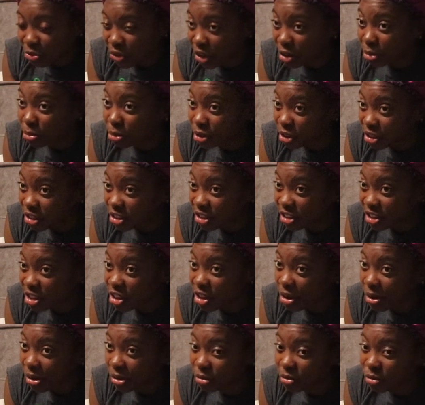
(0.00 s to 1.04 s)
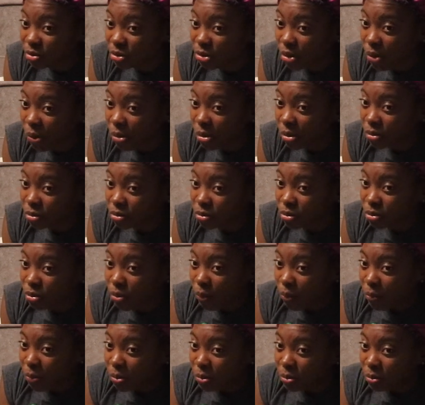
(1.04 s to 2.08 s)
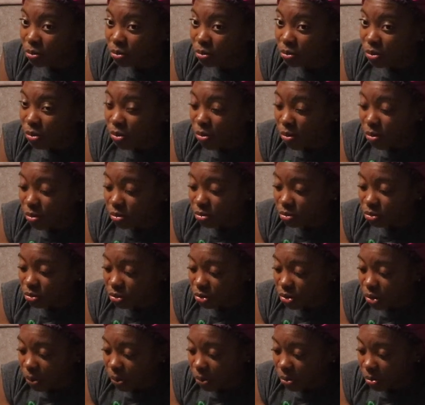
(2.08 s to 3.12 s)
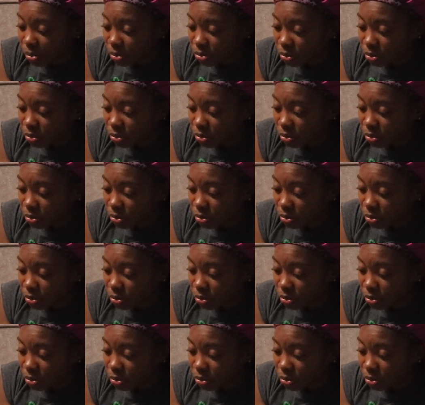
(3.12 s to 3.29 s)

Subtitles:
that bread is thick. But to me, it's not thick. It's thin, but it's crunchy.